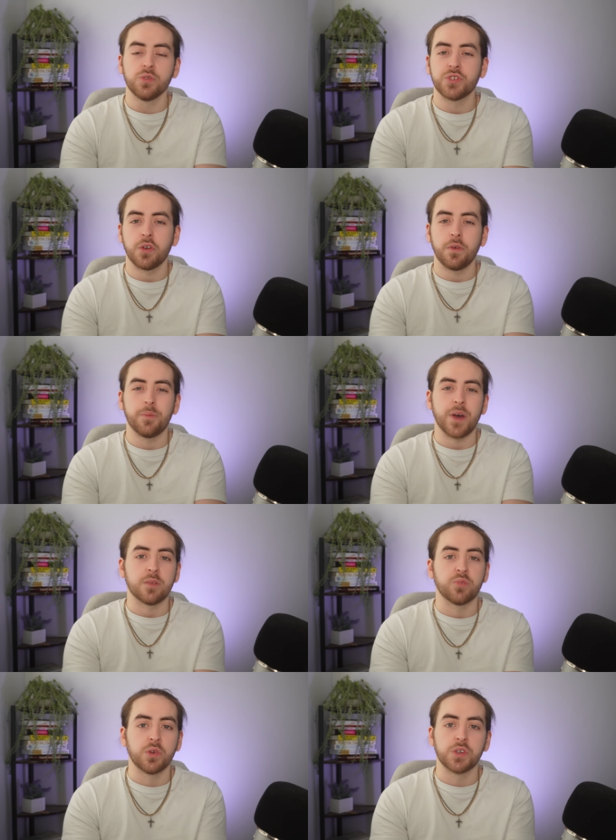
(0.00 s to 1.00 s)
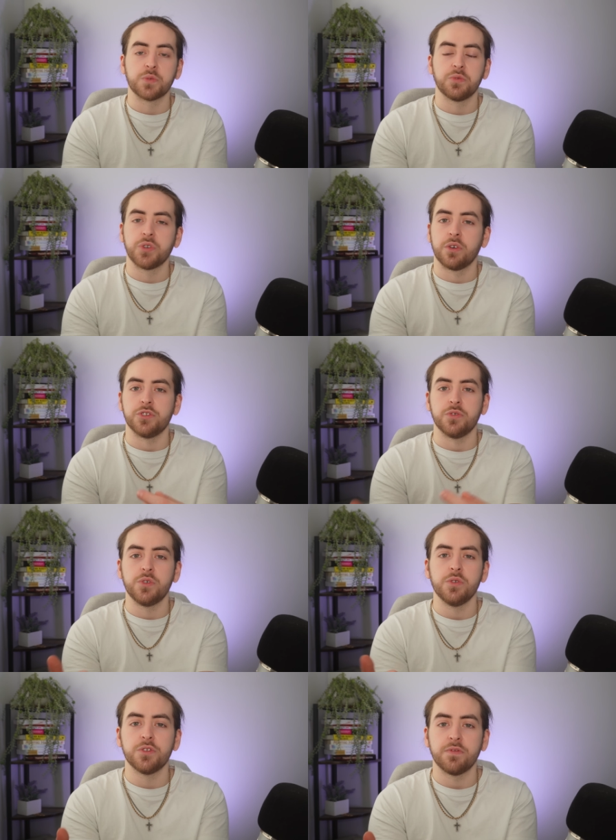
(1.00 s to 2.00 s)
Also, bad brokers will charge you
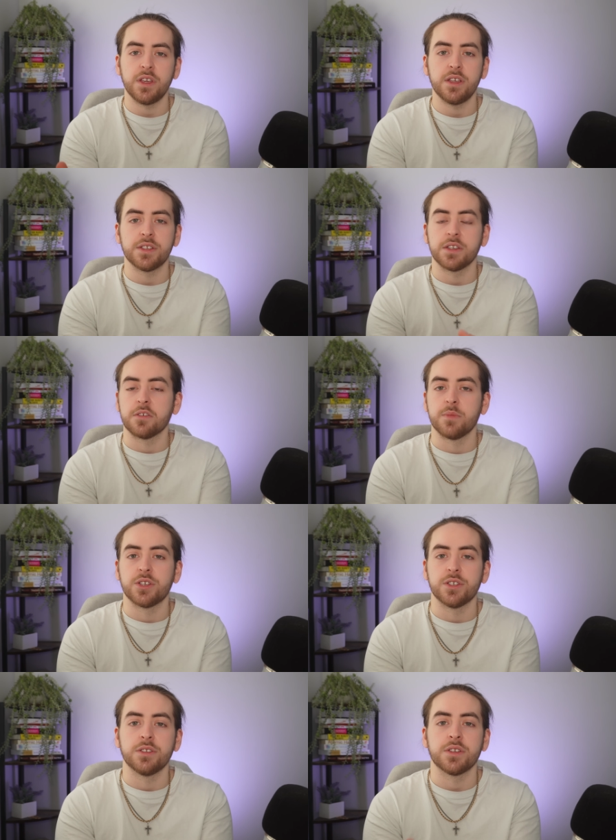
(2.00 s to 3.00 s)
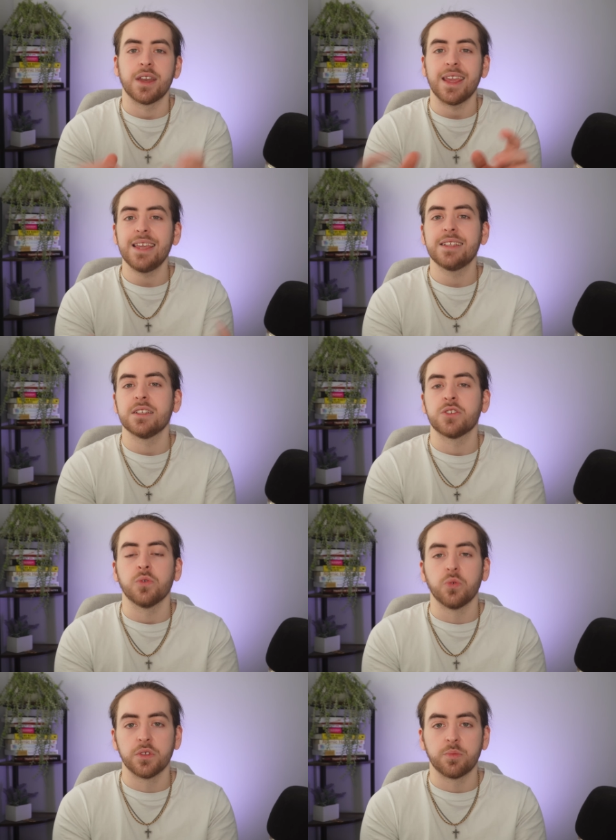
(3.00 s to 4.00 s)
huge fees and commissions and eat
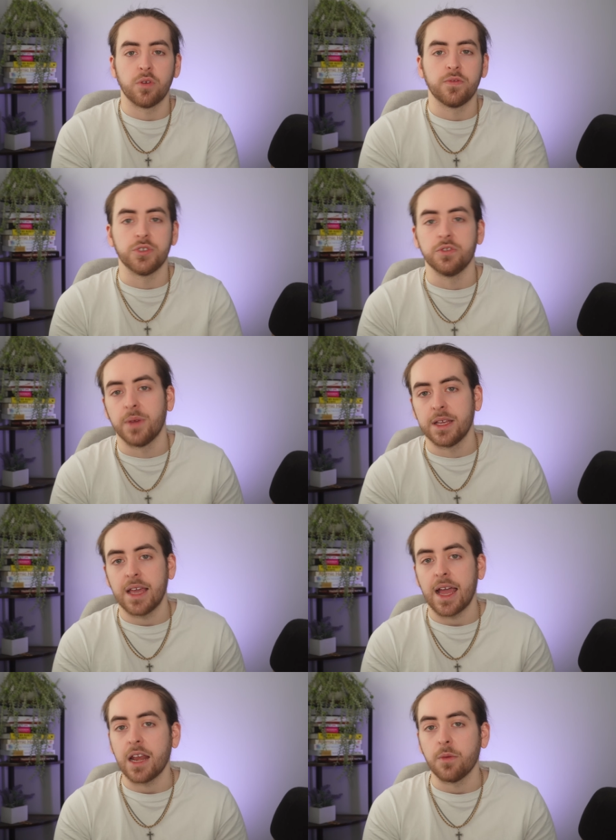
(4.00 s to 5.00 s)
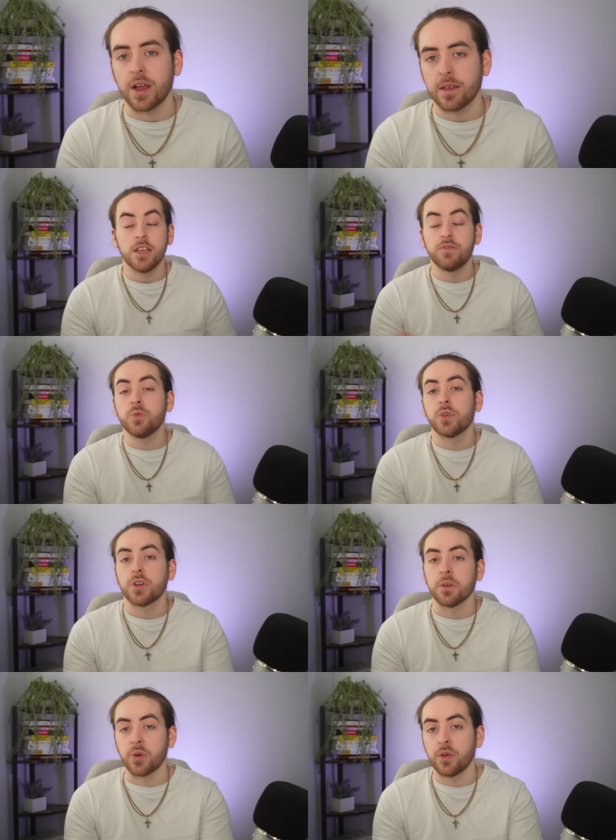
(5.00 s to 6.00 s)
into all of the profits you make anyway. If you want a
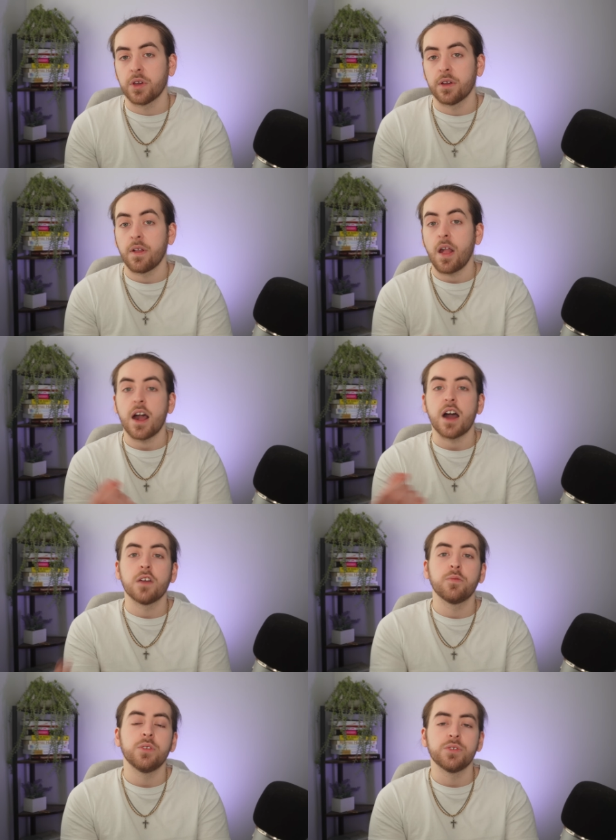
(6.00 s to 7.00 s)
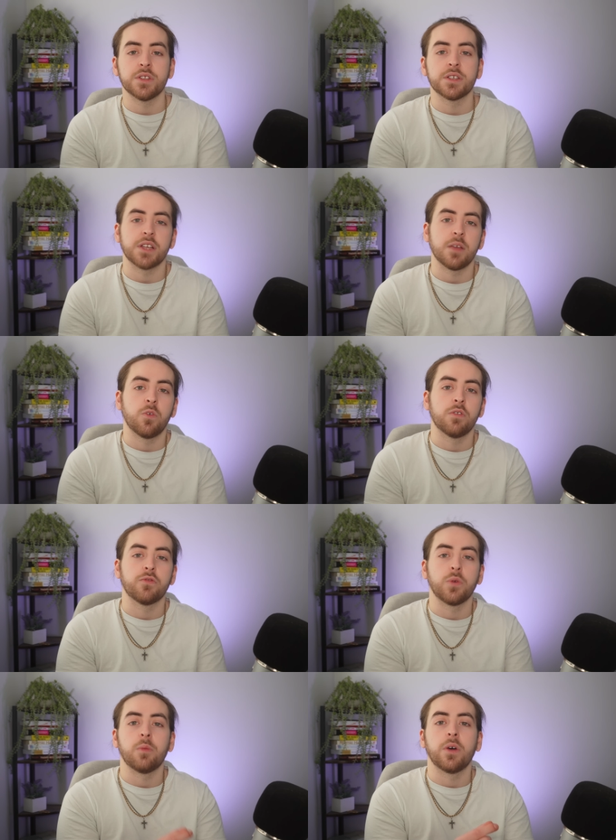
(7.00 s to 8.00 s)
good broker, I've been using the same one
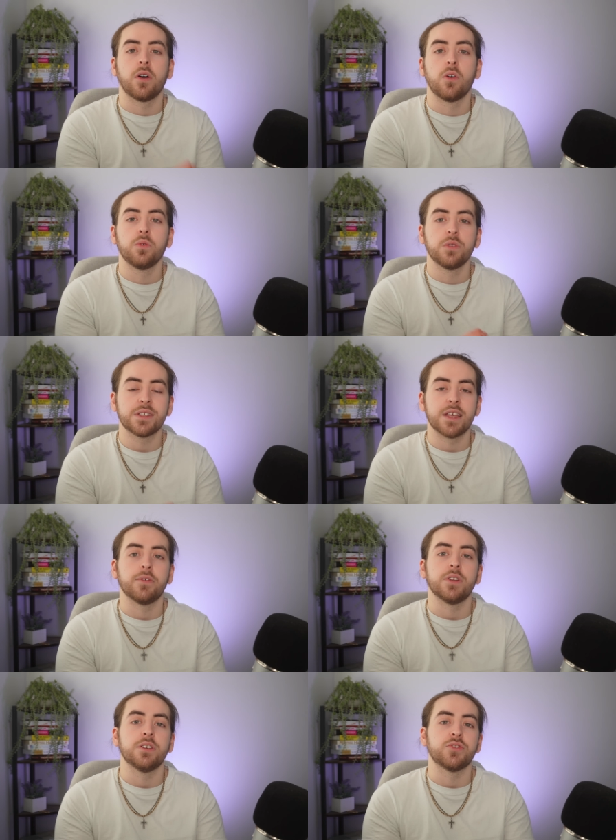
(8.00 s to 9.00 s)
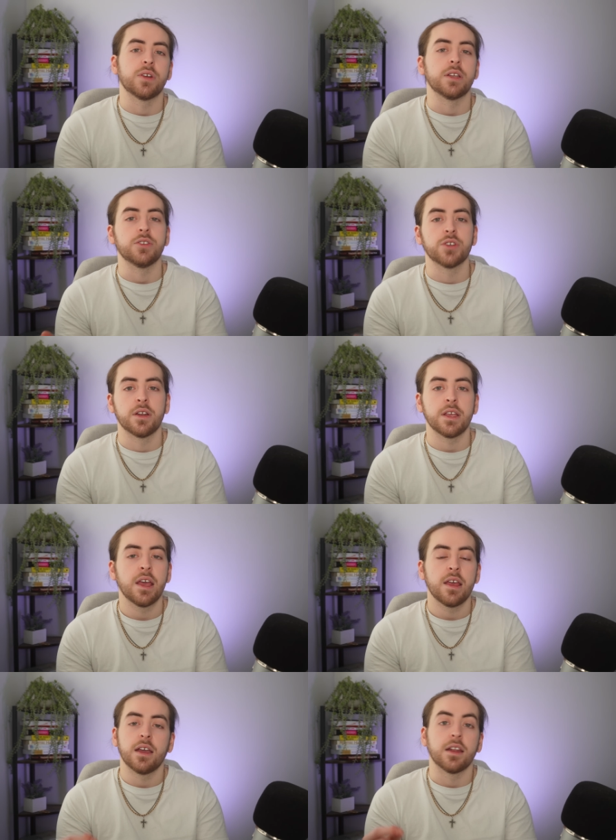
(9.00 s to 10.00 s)
throughout my whole seven year trading journey,
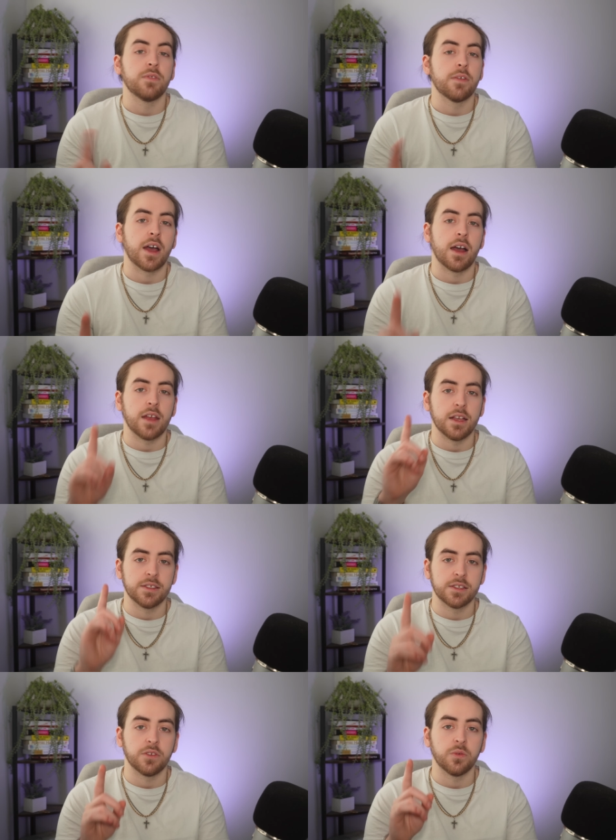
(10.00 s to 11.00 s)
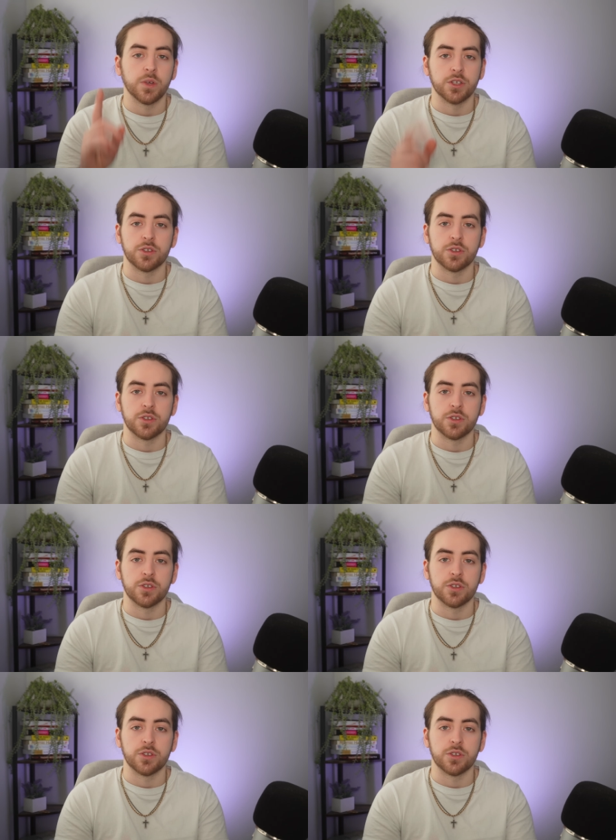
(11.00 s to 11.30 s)
and I've never had a single